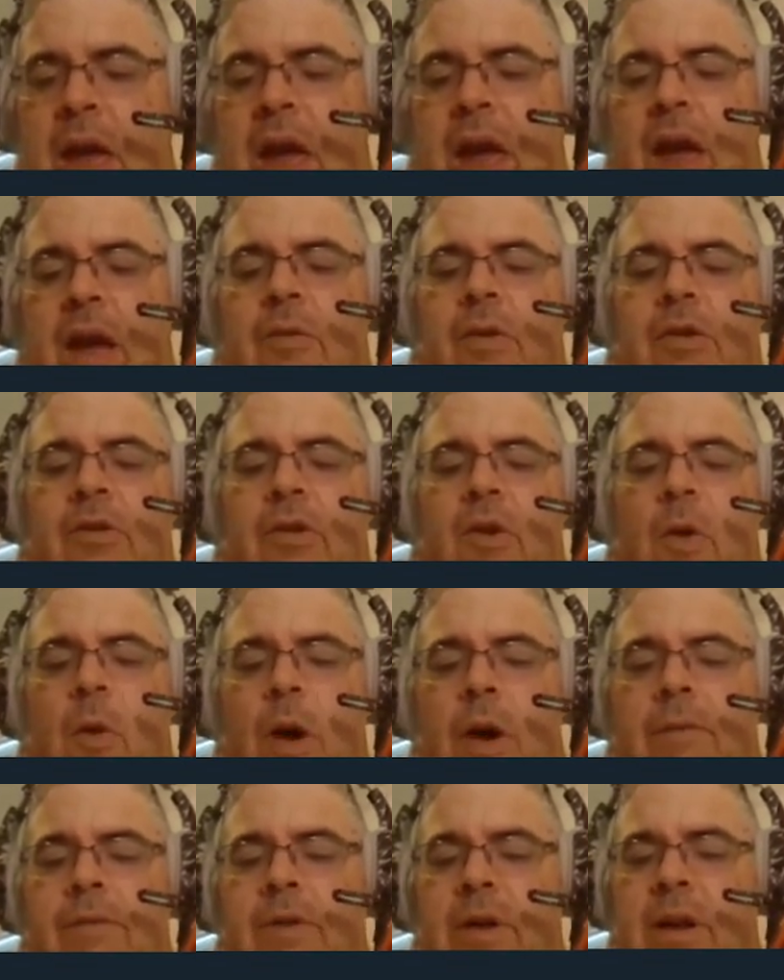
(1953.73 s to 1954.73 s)
Every so
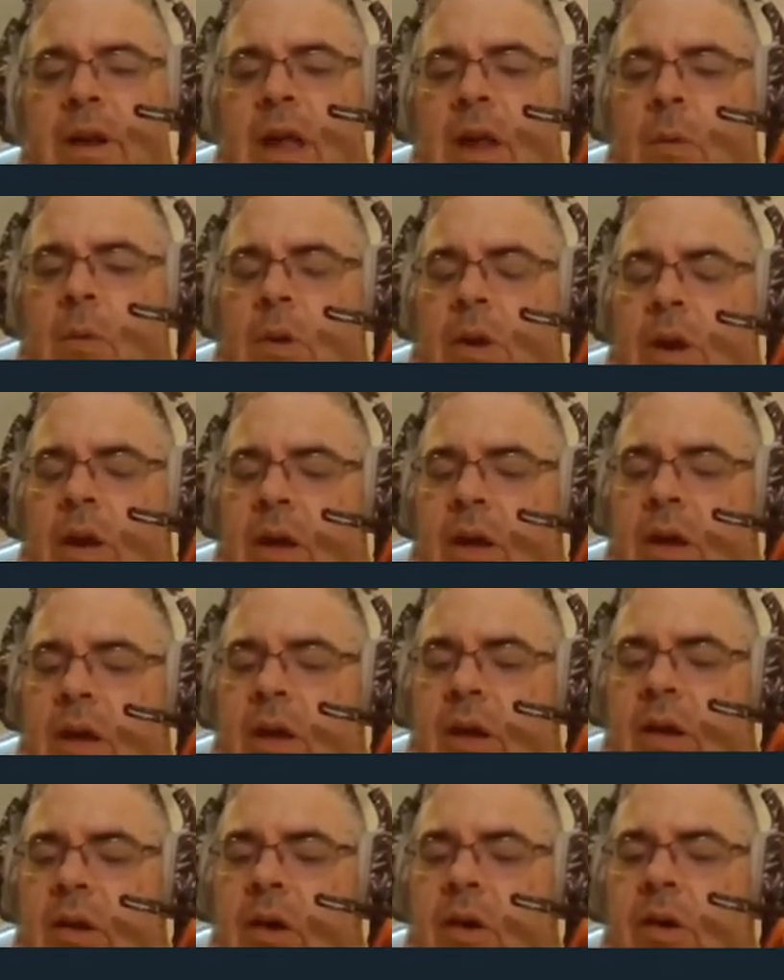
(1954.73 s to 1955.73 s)
often he would hug
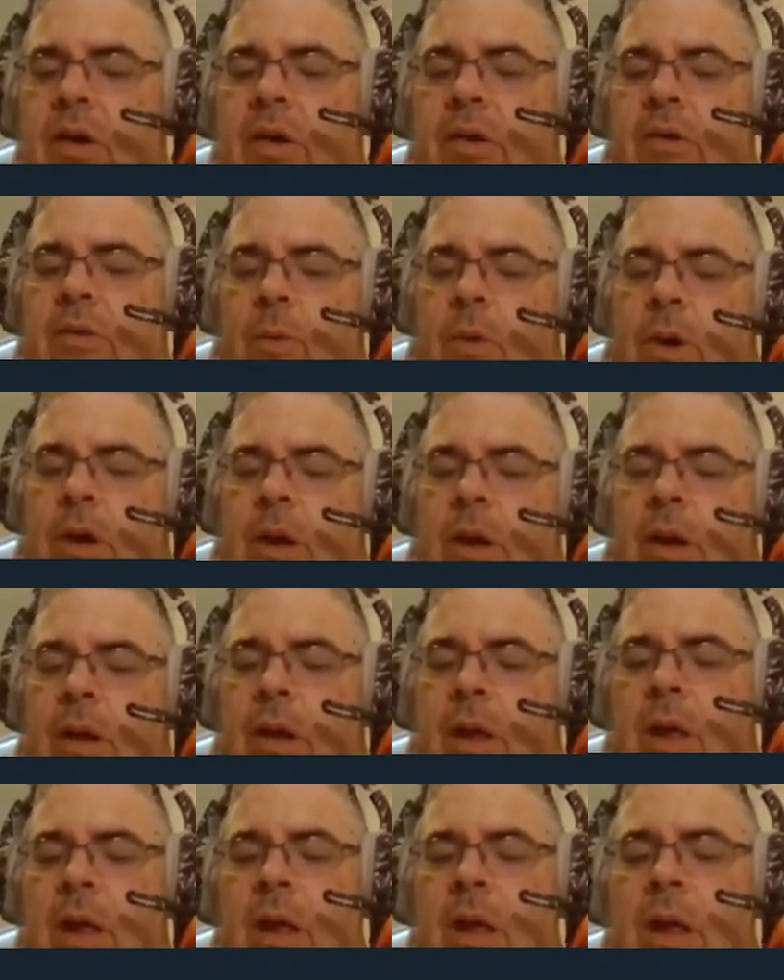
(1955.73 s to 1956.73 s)
Adara as well,
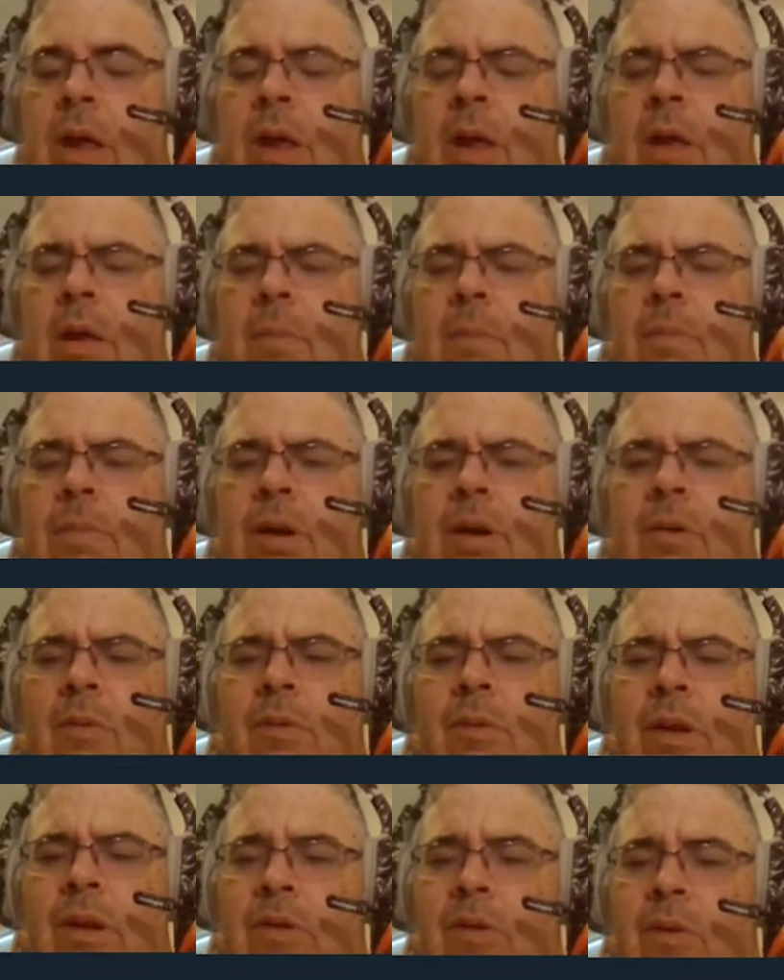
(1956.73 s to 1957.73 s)
but
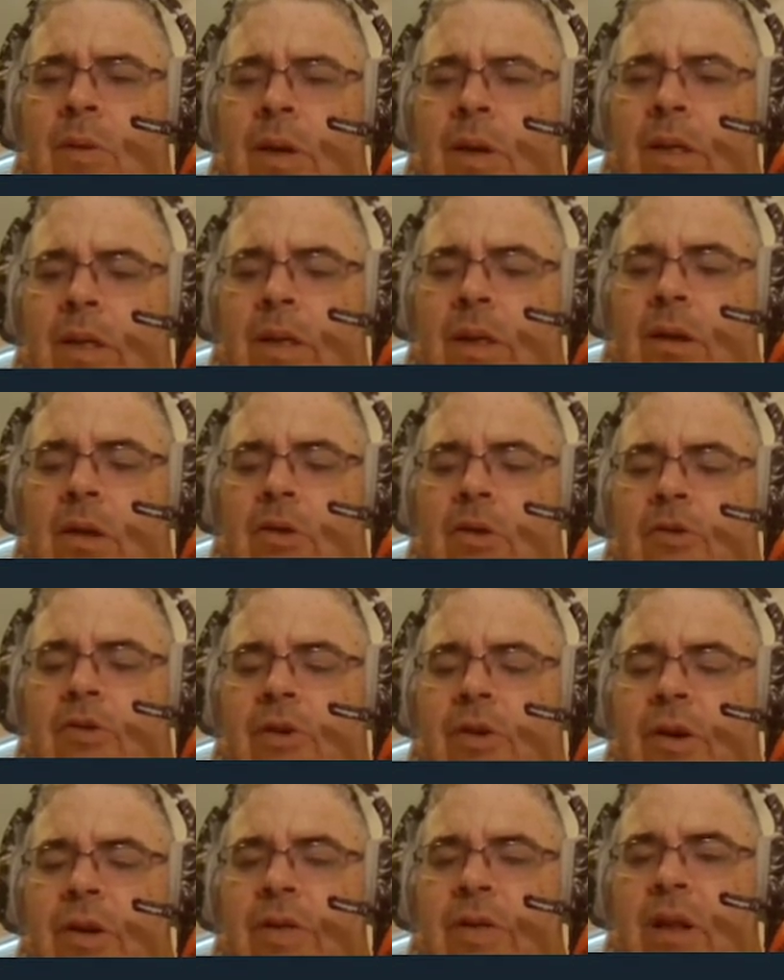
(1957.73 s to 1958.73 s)
only during
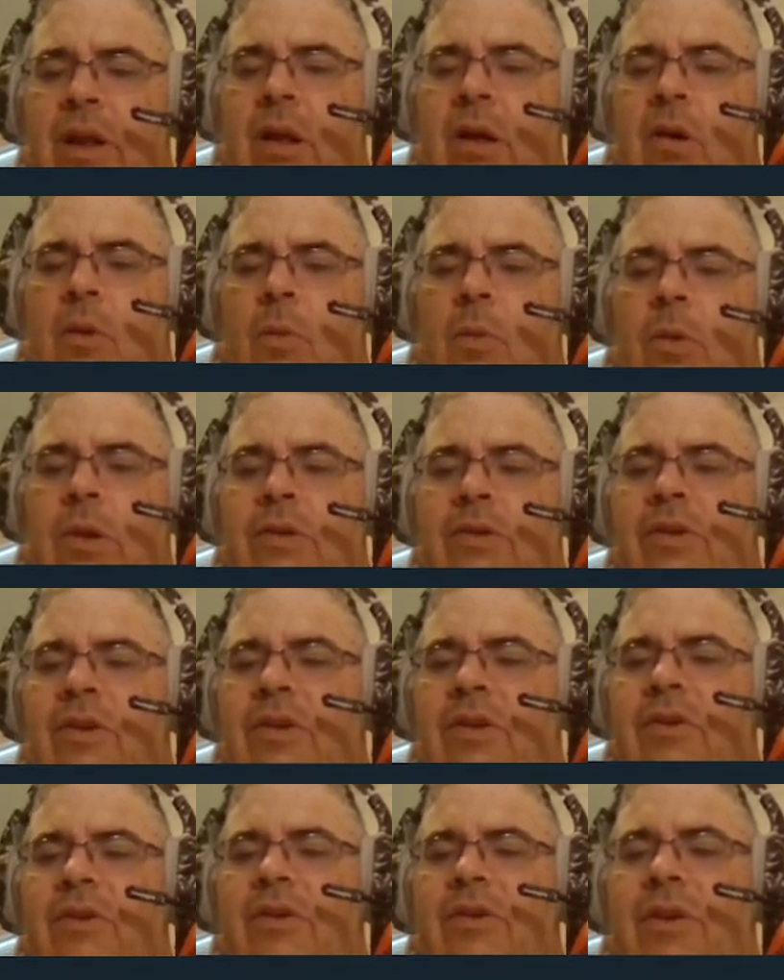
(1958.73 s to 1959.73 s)
the long
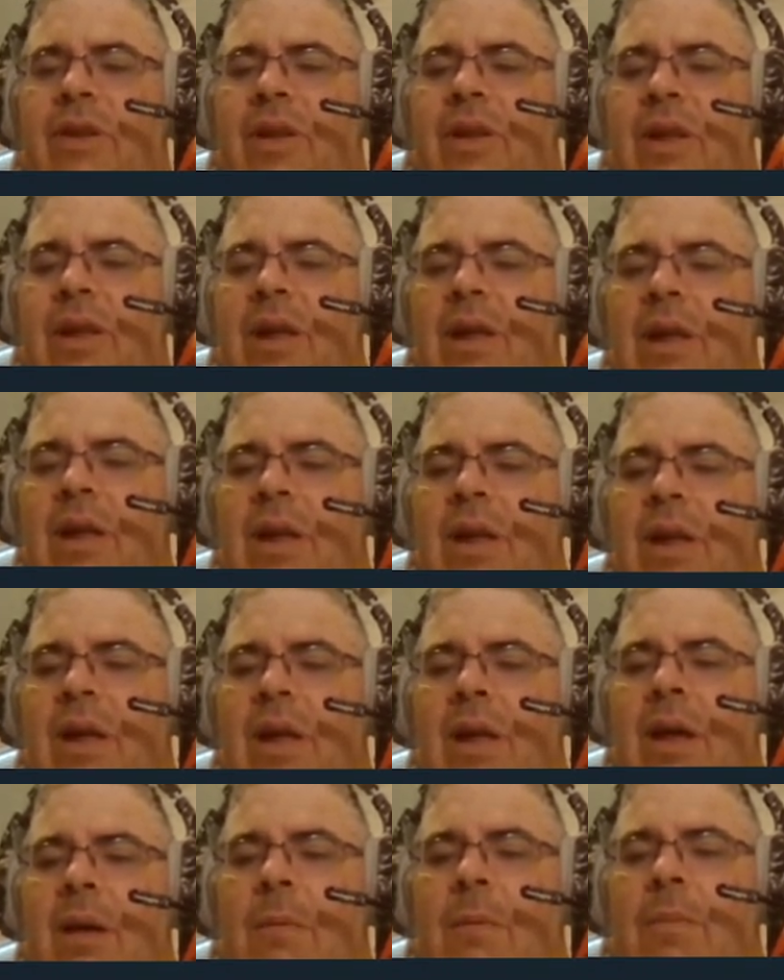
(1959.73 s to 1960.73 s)
winters.
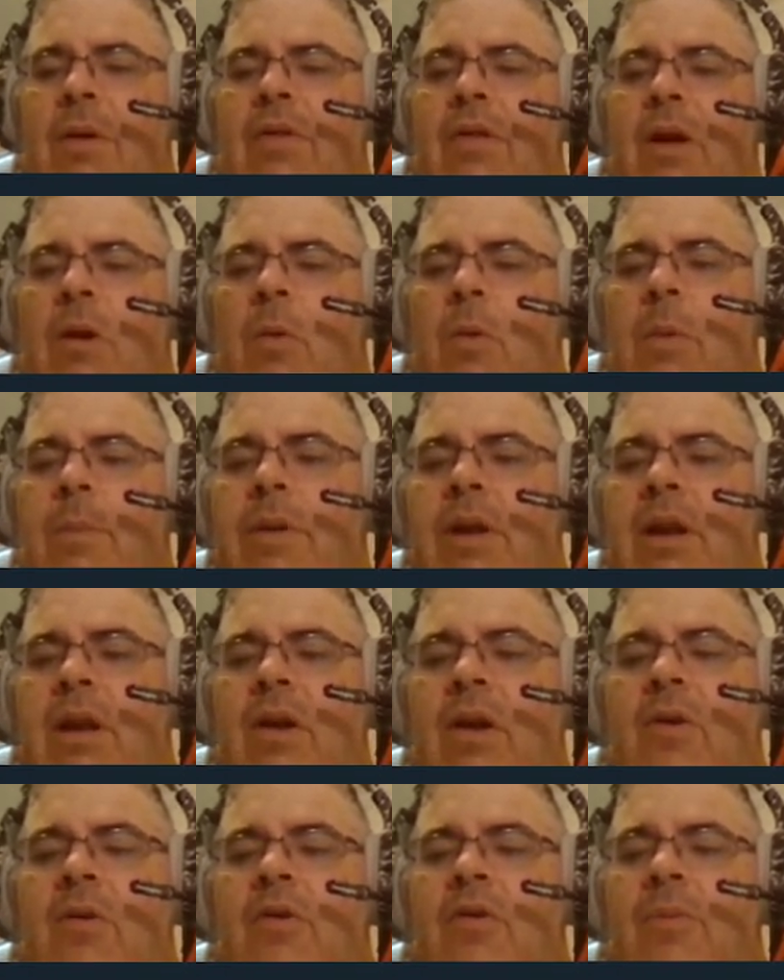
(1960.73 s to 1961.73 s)
But there would be
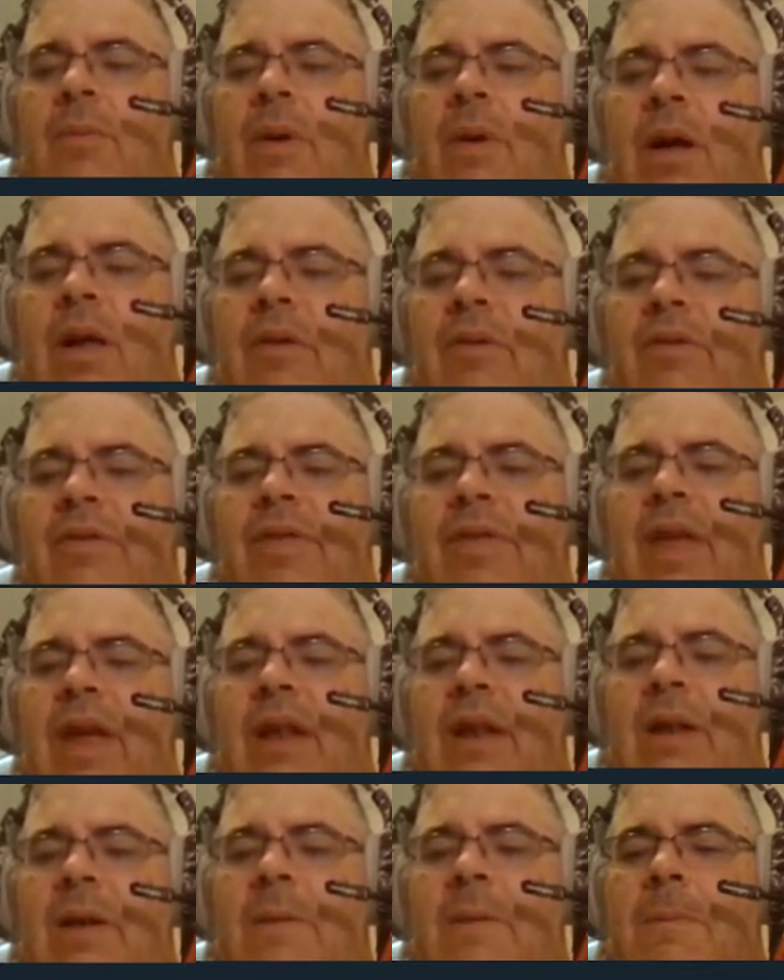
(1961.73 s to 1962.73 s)
no smiles then.